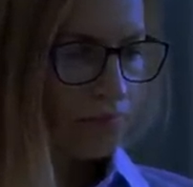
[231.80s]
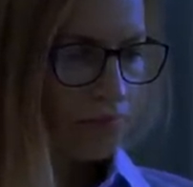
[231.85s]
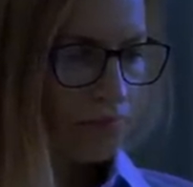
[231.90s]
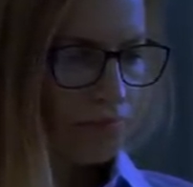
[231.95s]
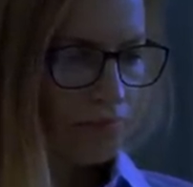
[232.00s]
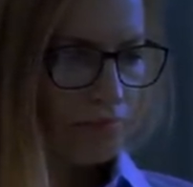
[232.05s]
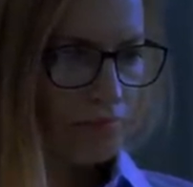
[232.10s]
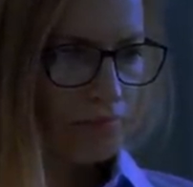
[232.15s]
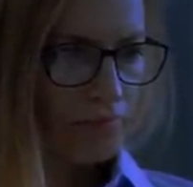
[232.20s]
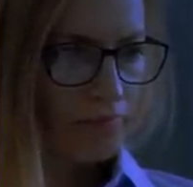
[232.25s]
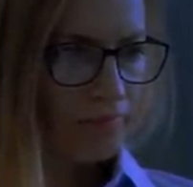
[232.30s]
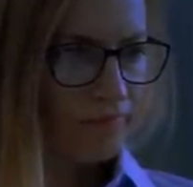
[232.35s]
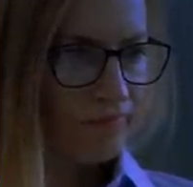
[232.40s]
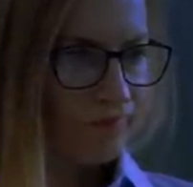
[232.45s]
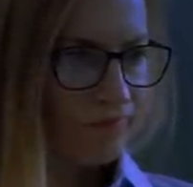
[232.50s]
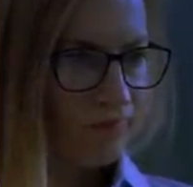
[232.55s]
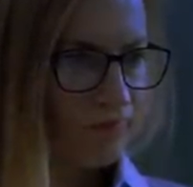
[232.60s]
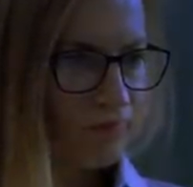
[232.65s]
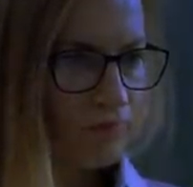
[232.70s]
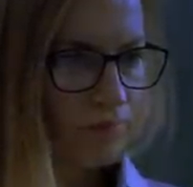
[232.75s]

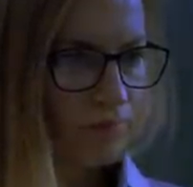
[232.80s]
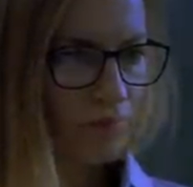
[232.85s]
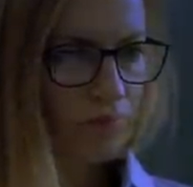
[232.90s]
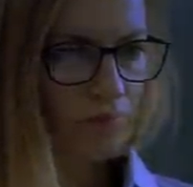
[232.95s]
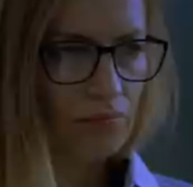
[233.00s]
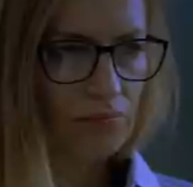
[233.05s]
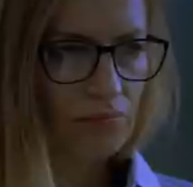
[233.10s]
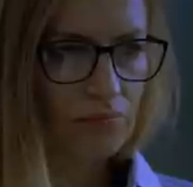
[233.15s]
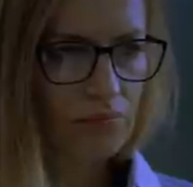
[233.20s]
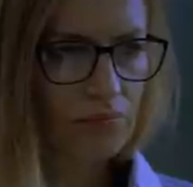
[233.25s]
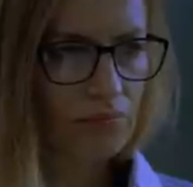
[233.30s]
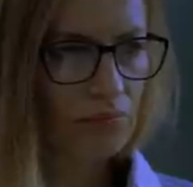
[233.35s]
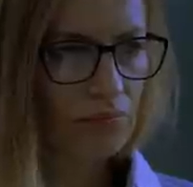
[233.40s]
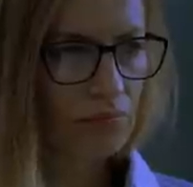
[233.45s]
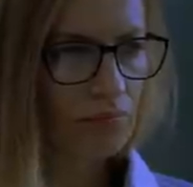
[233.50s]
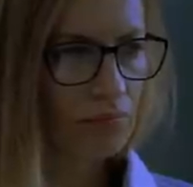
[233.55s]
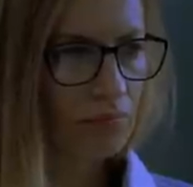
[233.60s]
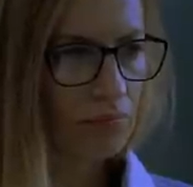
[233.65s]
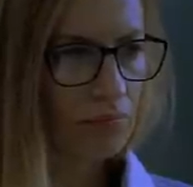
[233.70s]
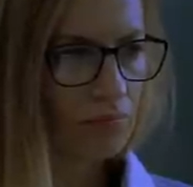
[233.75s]

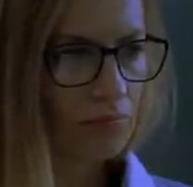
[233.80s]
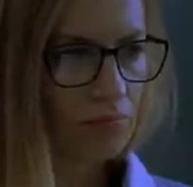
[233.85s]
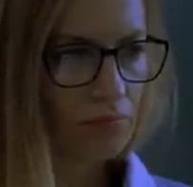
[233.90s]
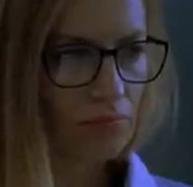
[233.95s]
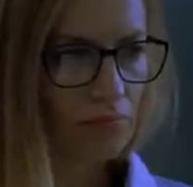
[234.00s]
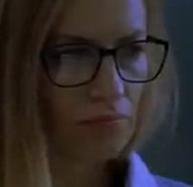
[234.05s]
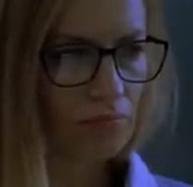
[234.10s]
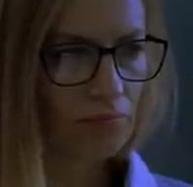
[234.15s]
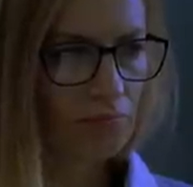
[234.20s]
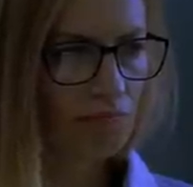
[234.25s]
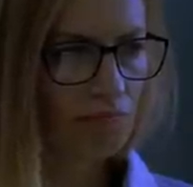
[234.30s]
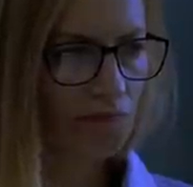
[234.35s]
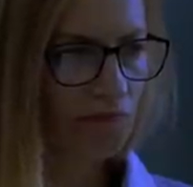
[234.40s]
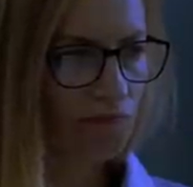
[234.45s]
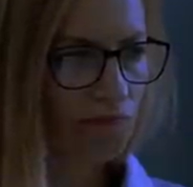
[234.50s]
(silence)